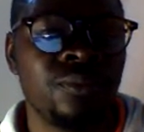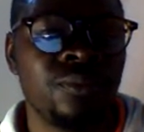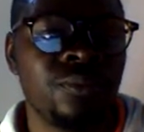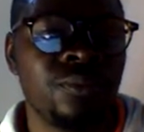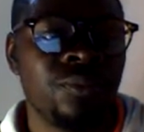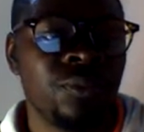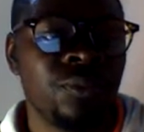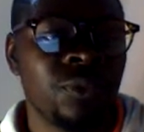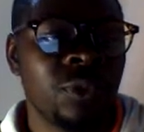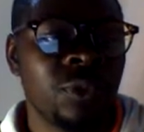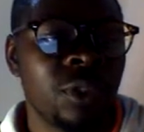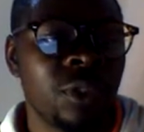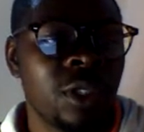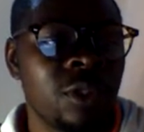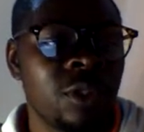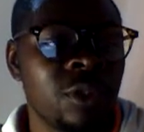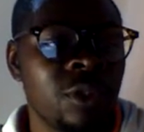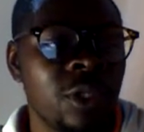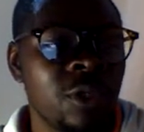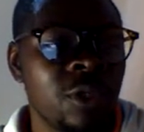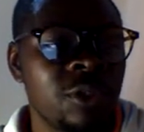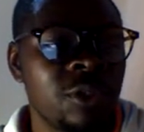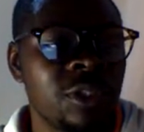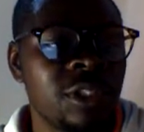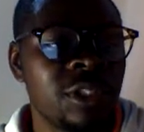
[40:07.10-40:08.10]
And you now see
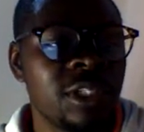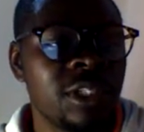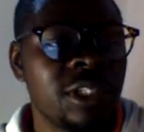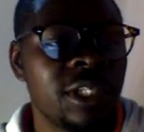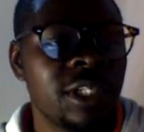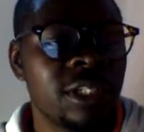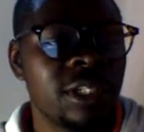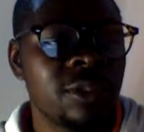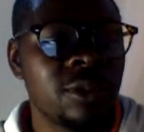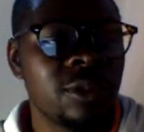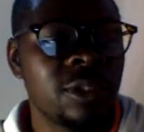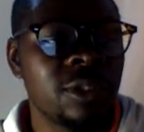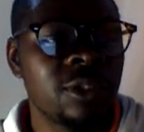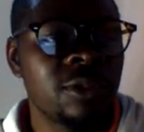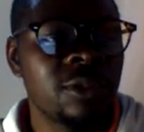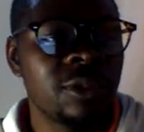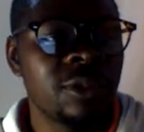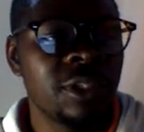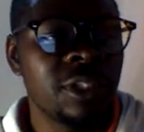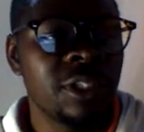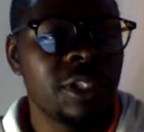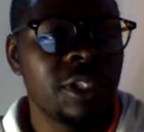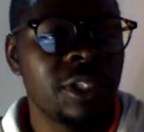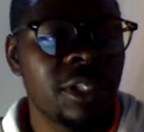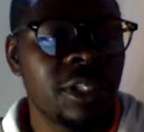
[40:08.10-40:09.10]
the title is already
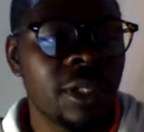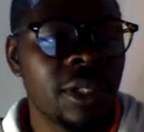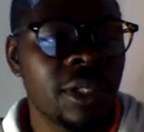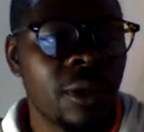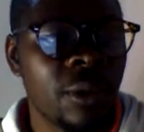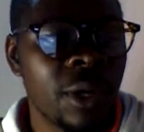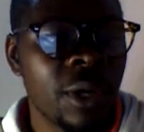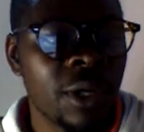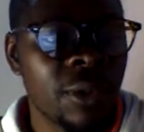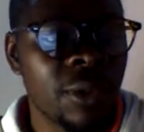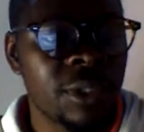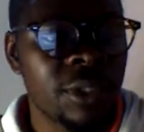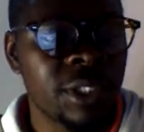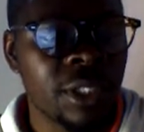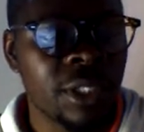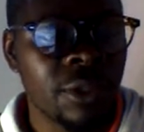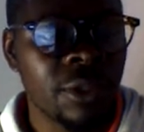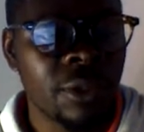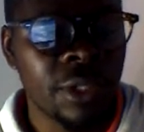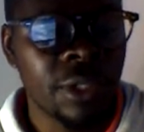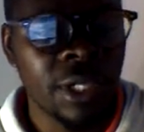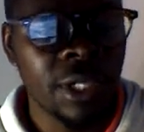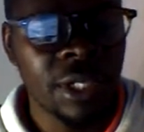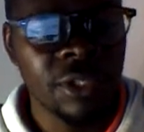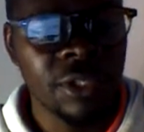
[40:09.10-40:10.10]
here, why Wajakoya is
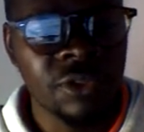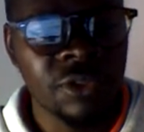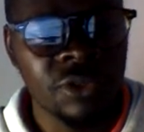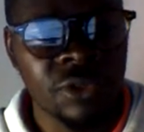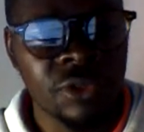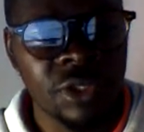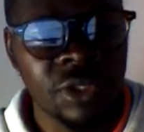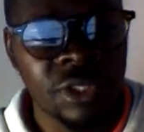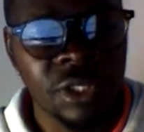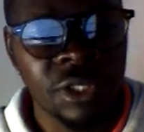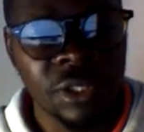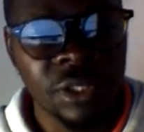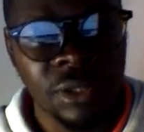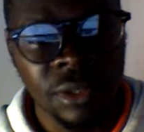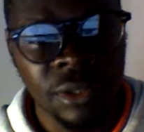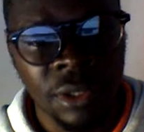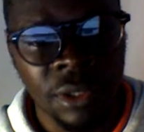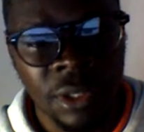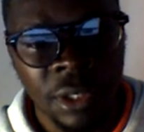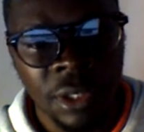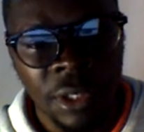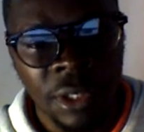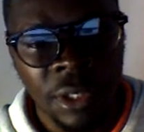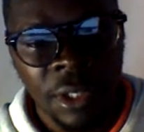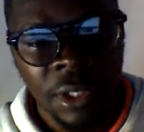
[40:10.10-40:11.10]
trending.
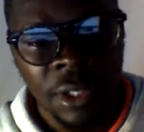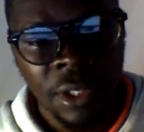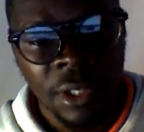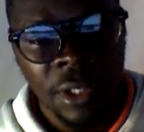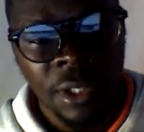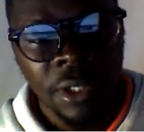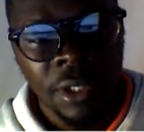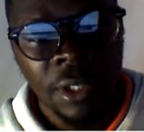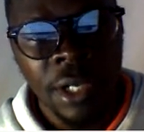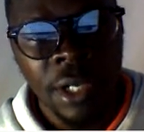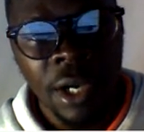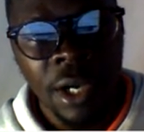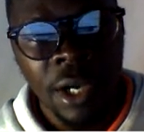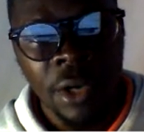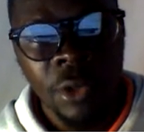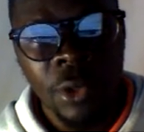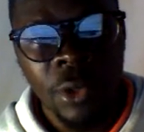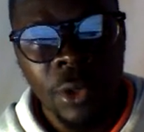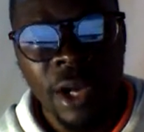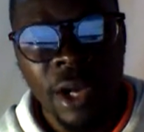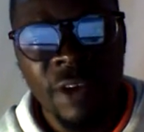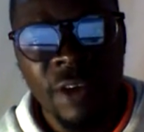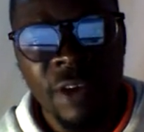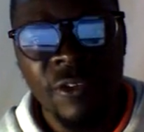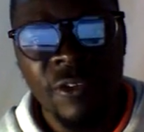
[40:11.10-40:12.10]
Now you can
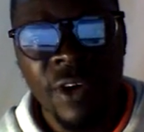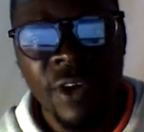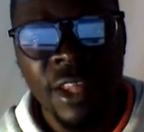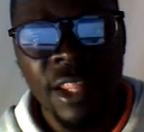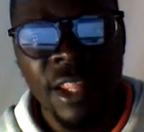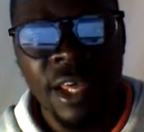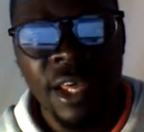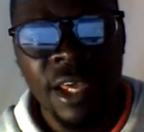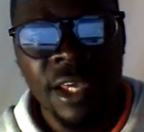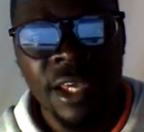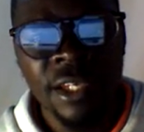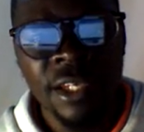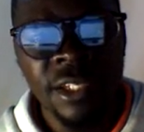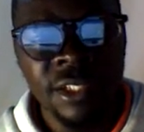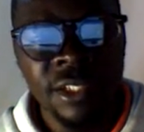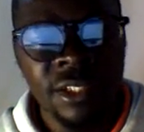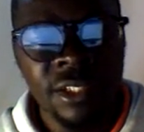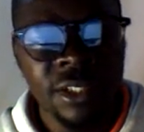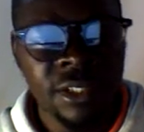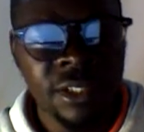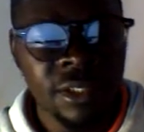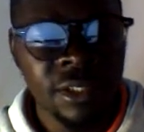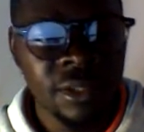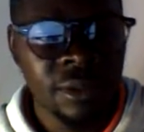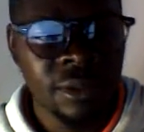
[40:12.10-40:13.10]
further edit it.
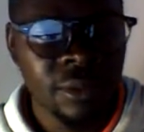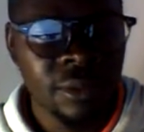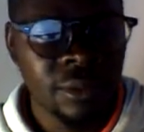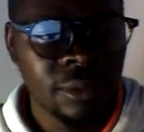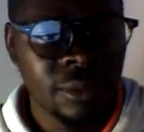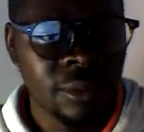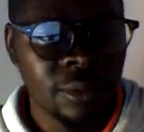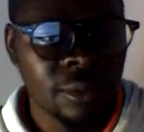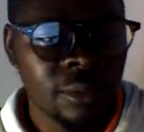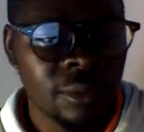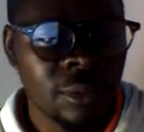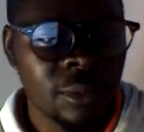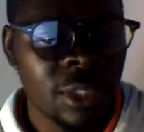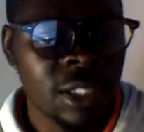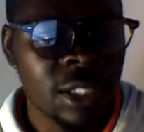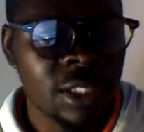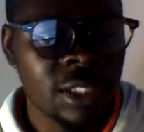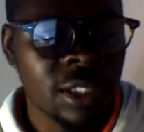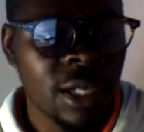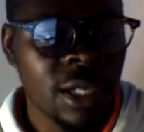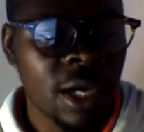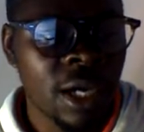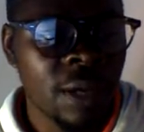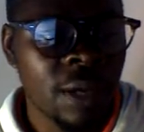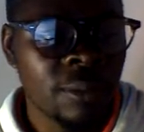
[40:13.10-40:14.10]
Just
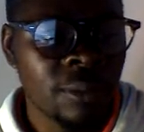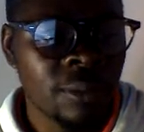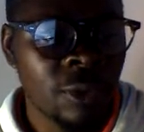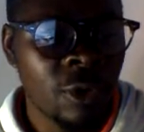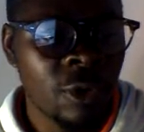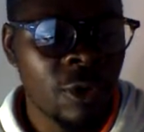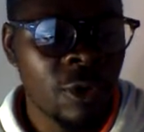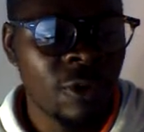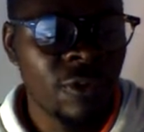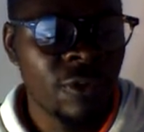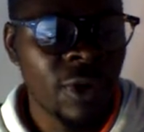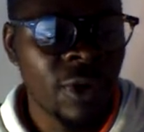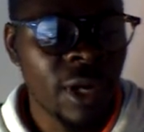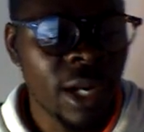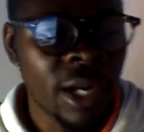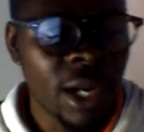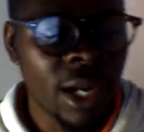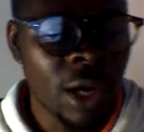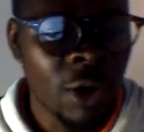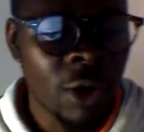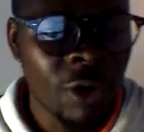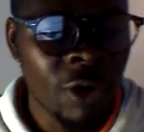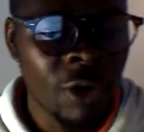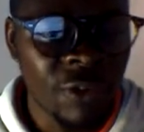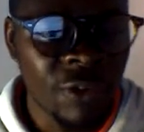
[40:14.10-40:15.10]
come over
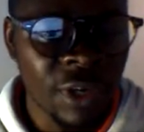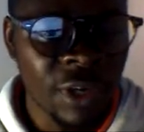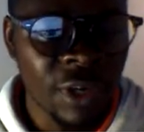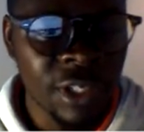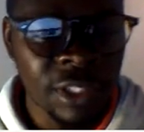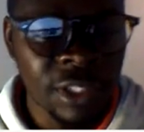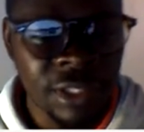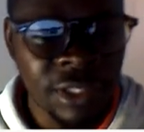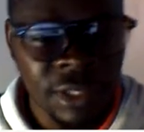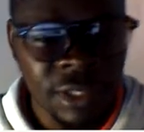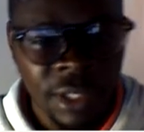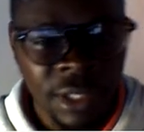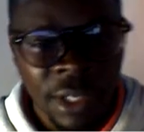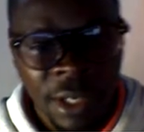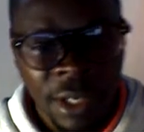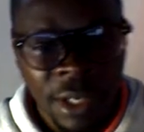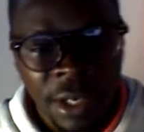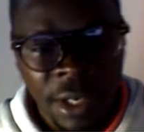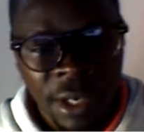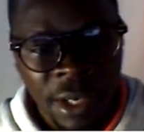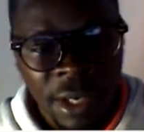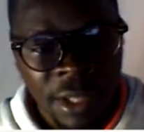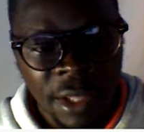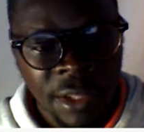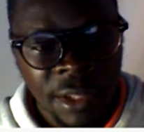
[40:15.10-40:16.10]
it,
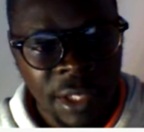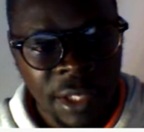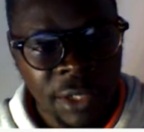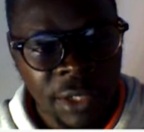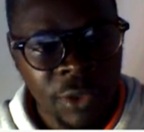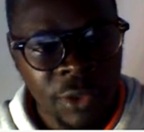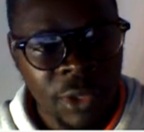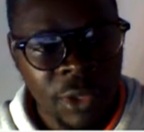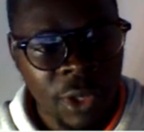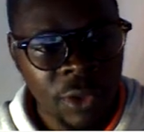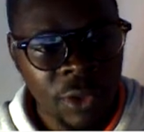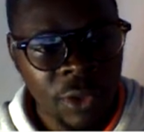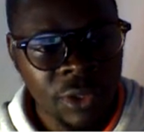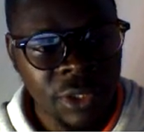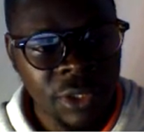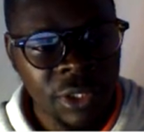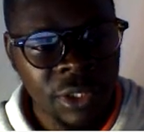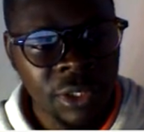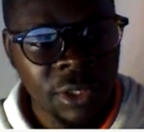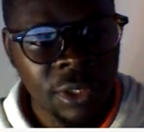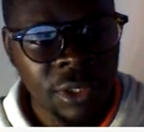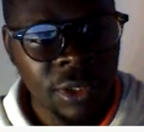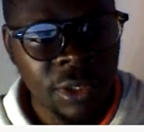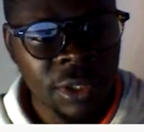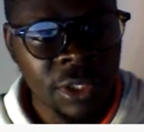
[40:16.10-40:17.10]
then you now see
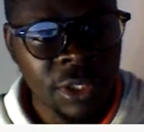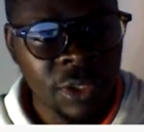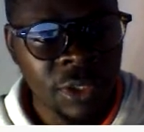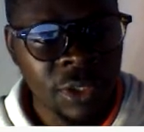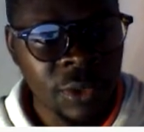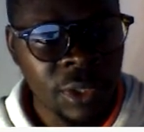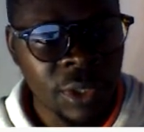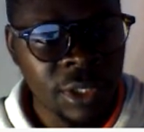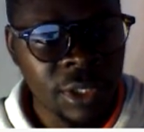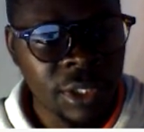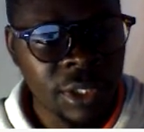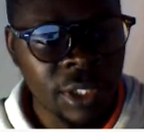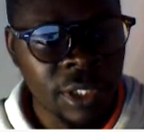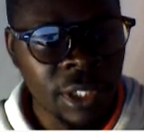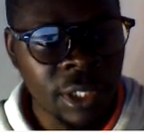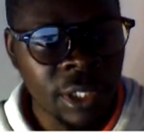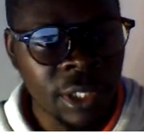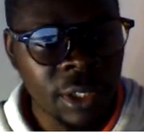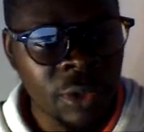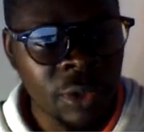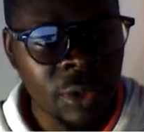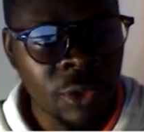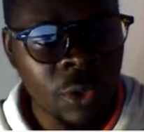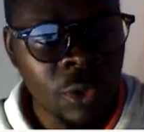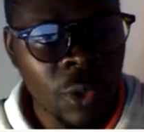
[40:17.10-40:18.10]
these ones here. Do you
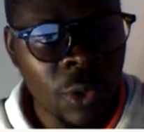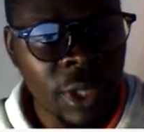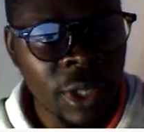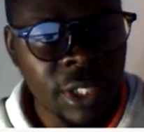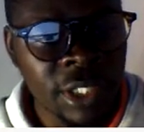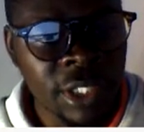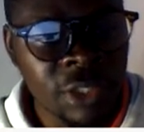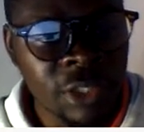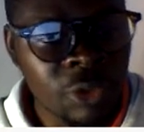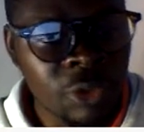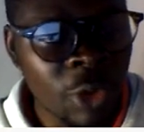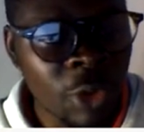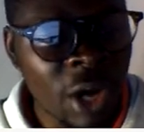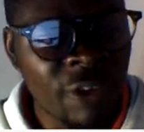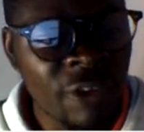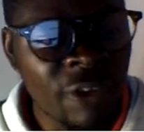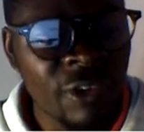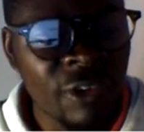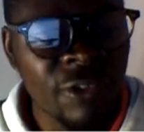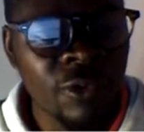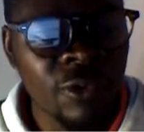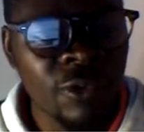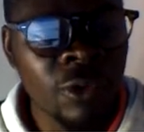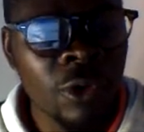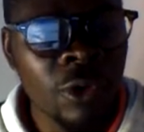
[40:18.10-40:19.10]
want it to have a full
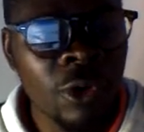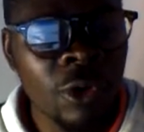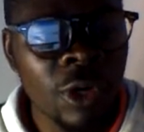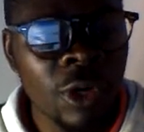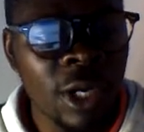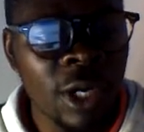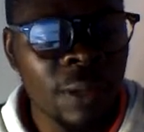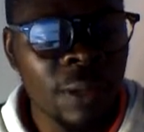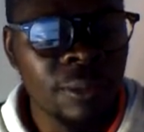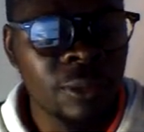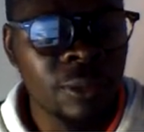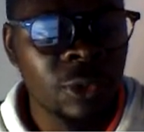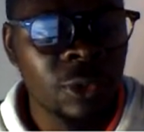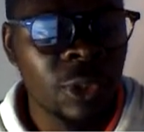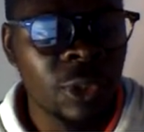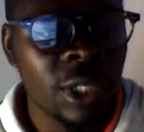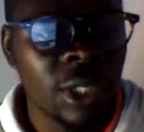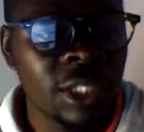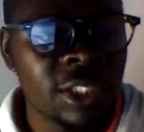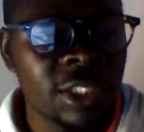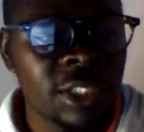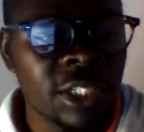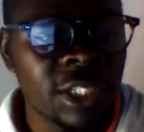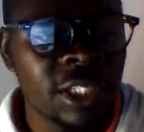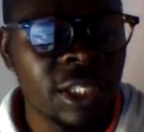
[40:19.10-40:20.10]
column? You can change the
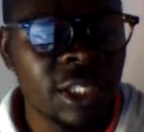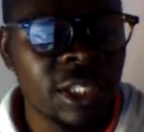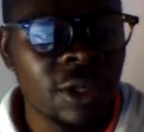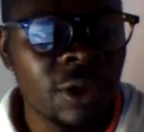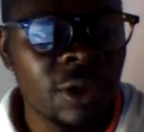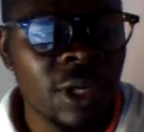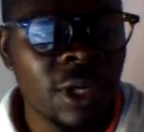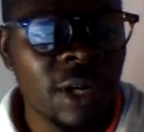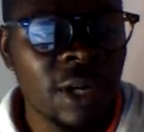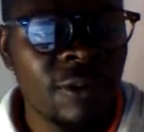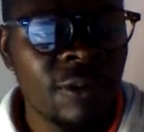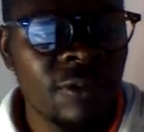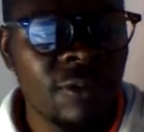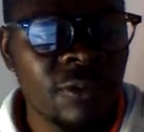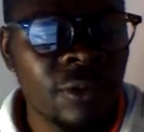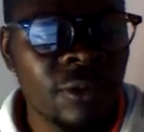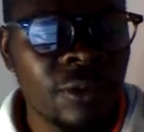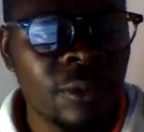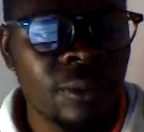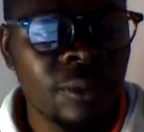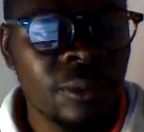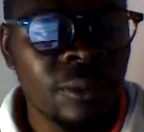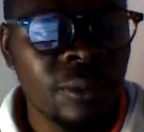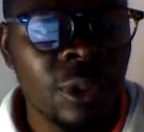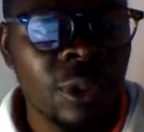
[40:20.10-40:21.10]
column from
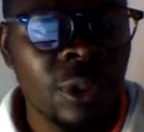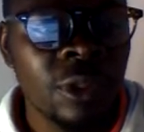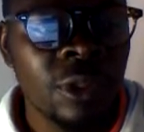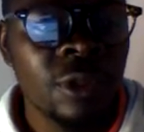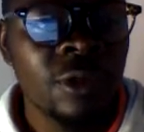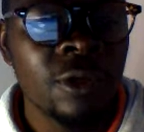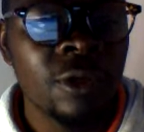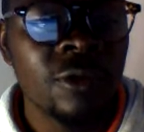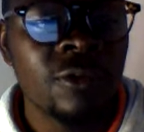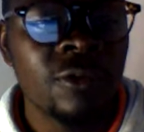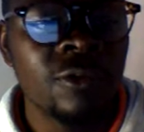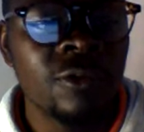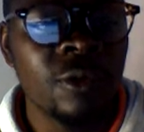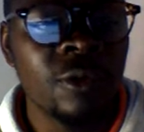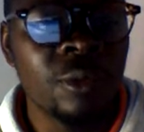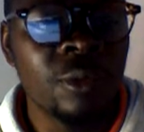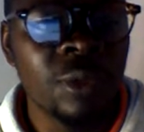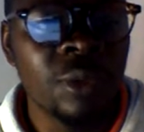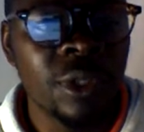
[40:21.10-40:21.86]
here.